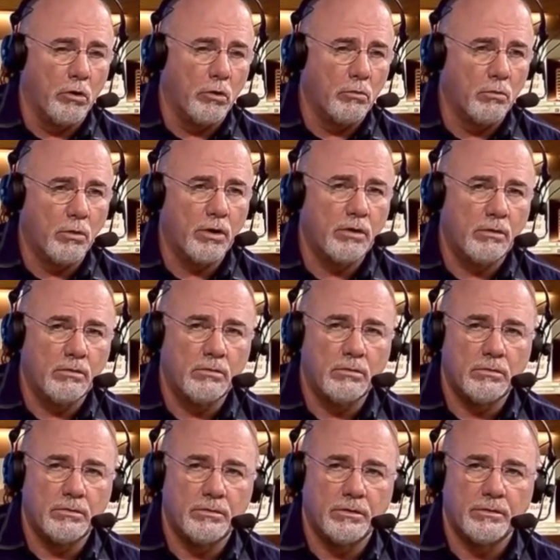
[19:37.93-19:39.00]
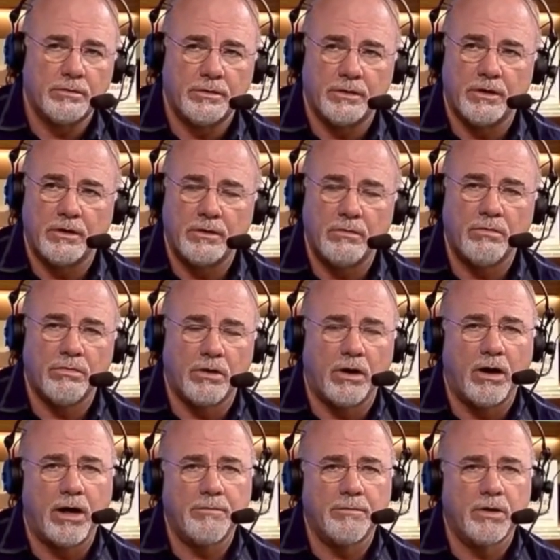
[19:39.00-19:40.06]
Well, yeah, you
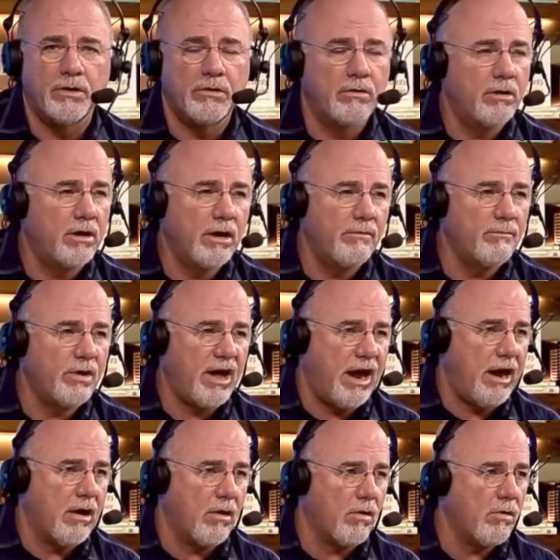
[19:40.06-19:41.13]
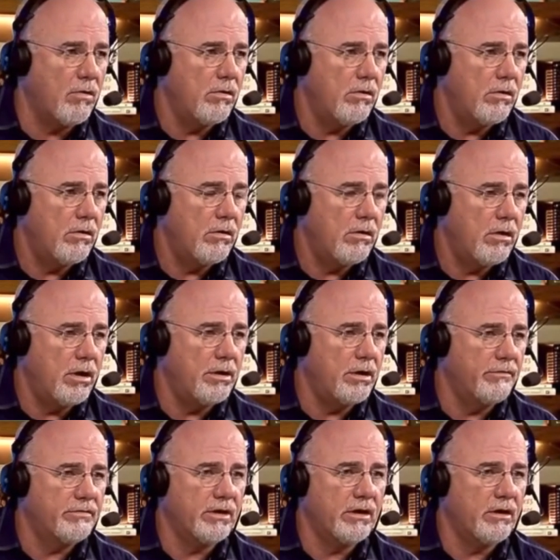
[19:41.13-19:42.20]
thought, but you didn't even care enough
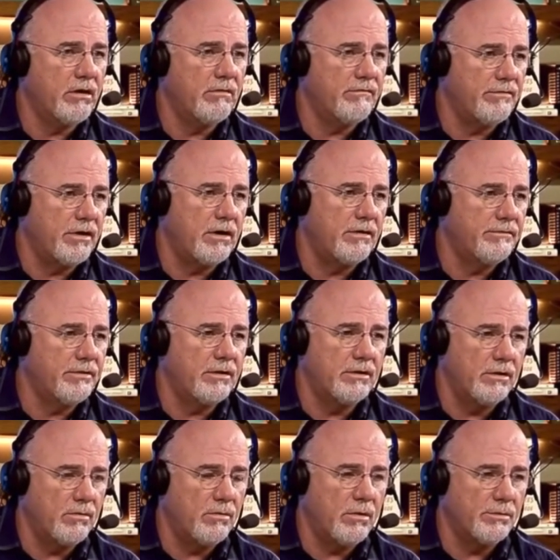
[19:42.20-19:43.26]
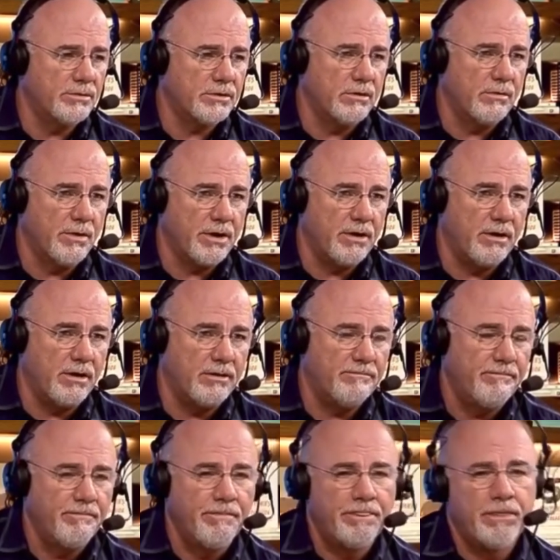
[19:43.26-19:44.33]
to get involved and know what was going on.
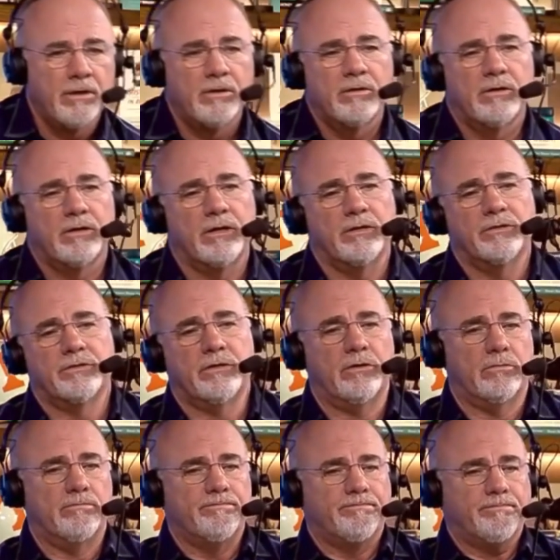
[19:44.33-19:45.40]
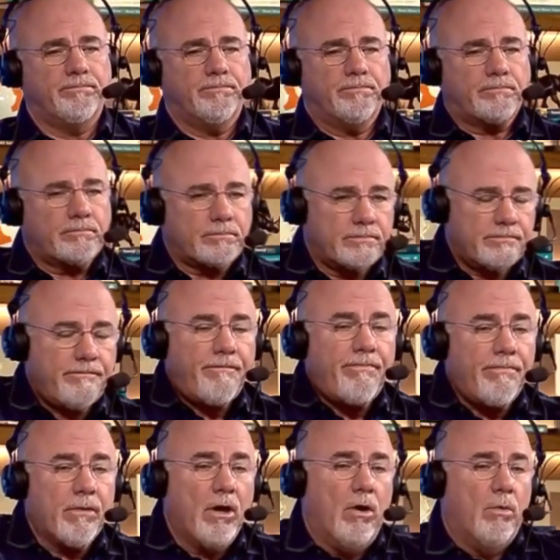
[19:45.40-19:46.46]
And so
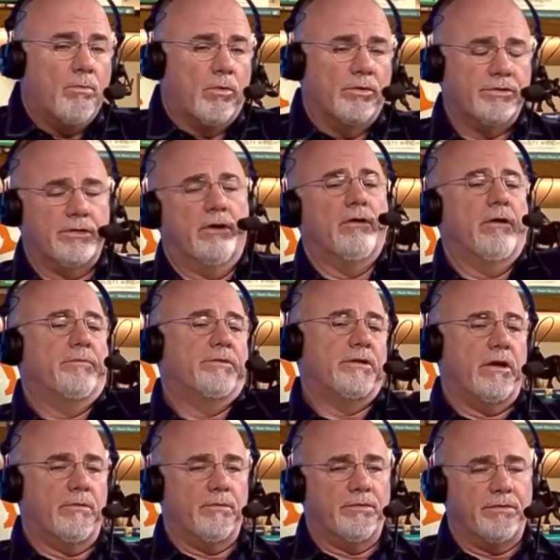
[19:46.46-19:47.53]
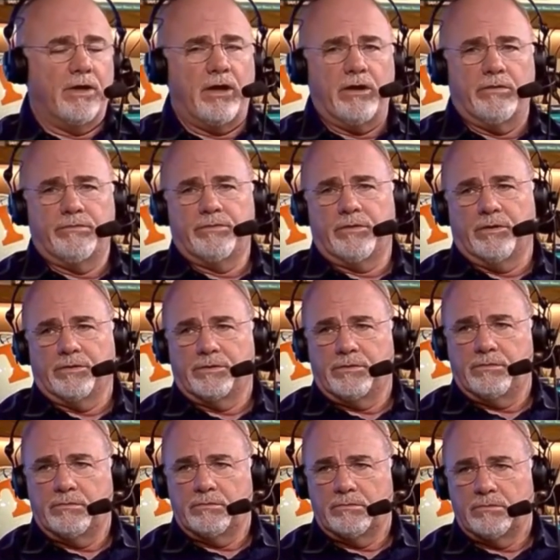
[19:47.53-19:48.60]
Oprah's all upset with Dave because
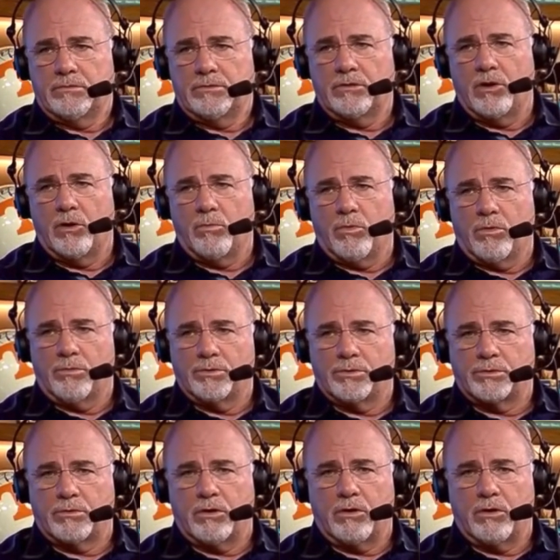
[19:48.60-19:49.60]
Oprah was wrong.